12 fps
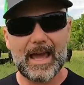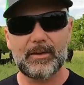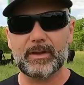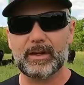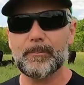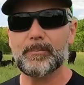
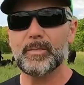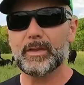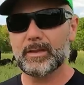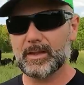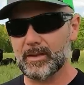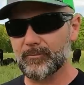having
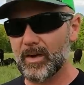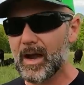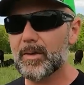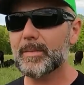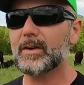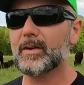the
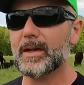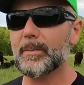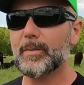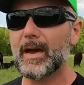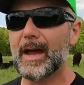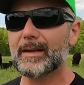environmental
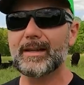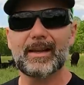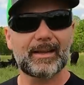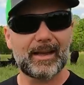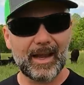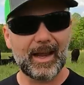impact
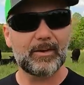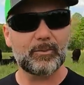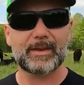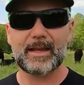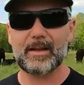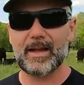
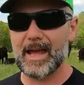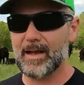and without